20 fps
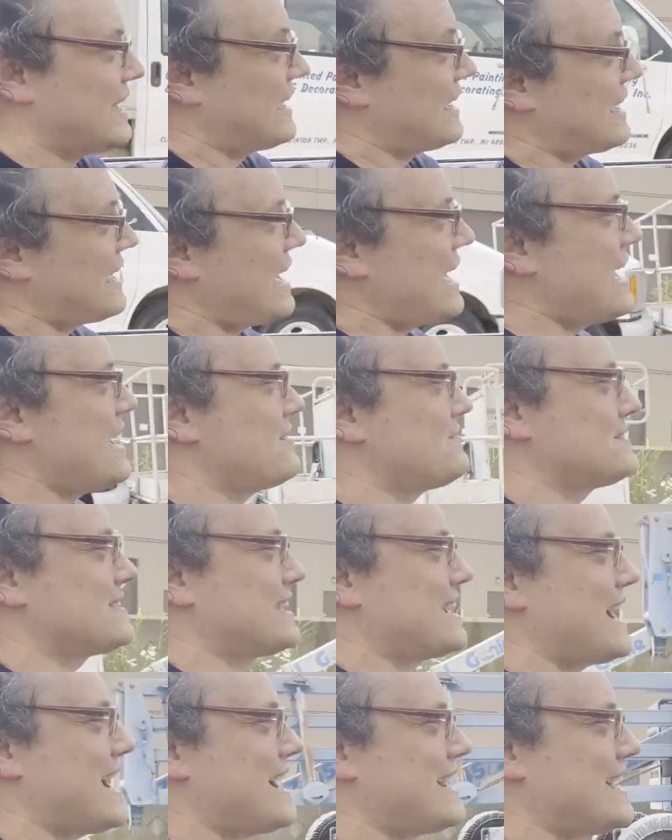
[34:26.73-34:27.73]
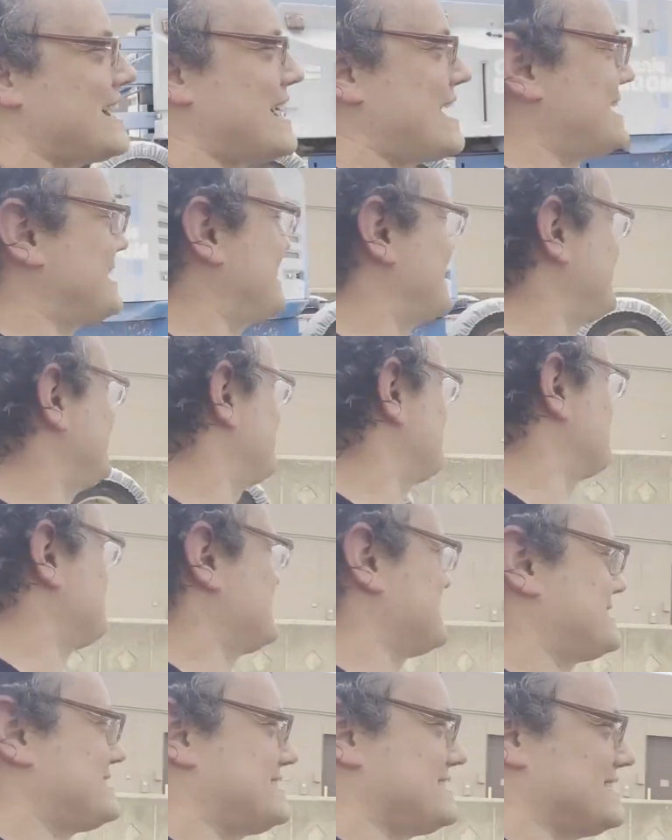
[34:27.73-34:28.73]
I haven't got on it,
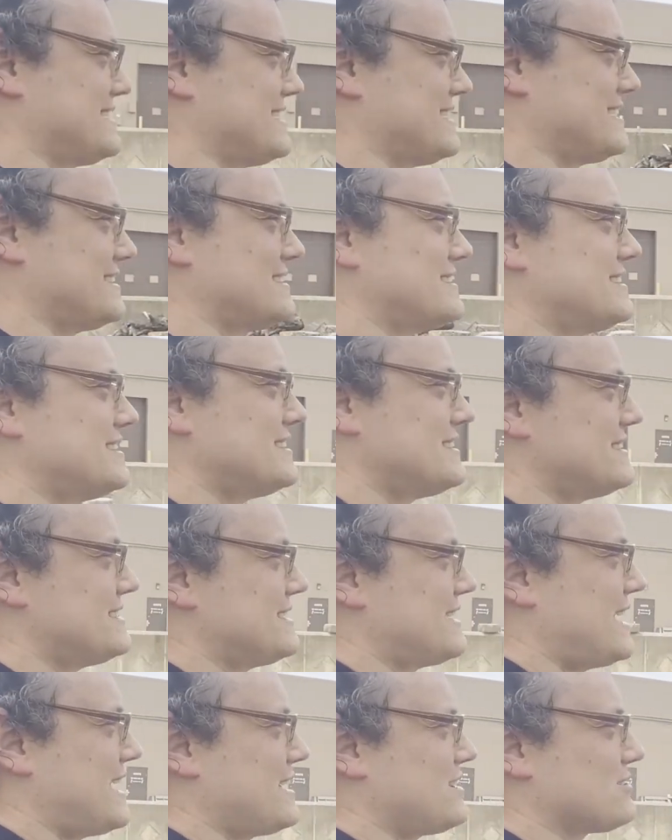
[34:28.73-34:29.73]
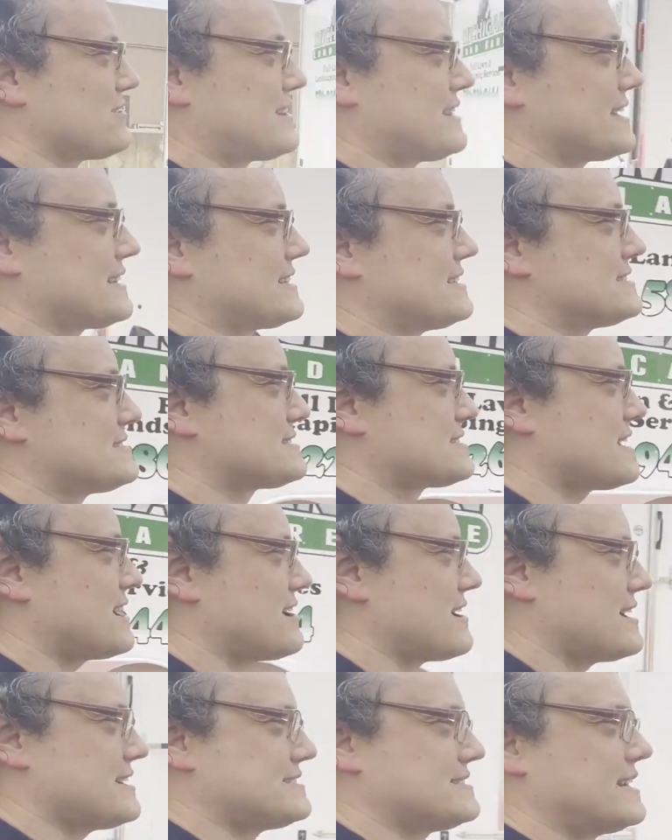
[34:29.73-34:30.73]
but I don't think this
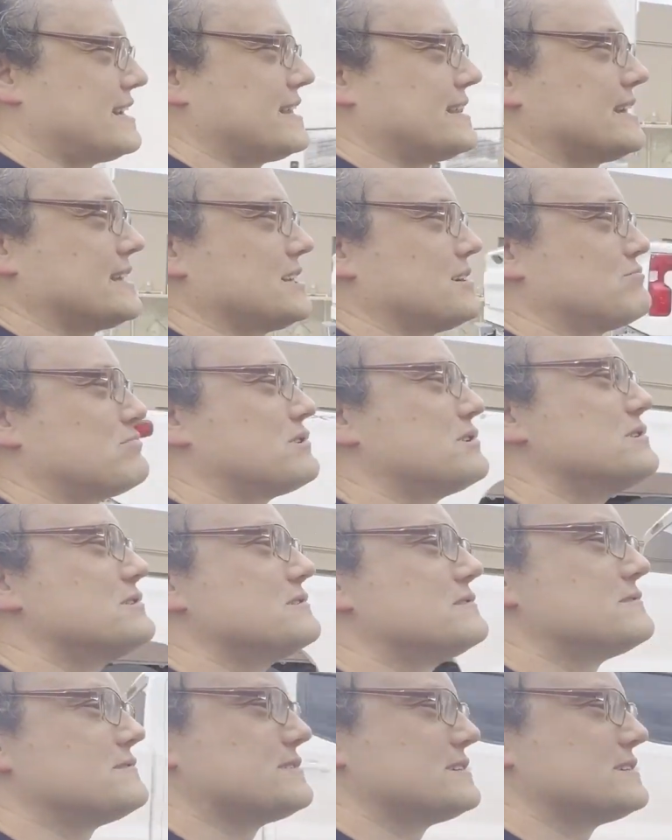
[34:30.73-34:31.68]
car has anything to prove.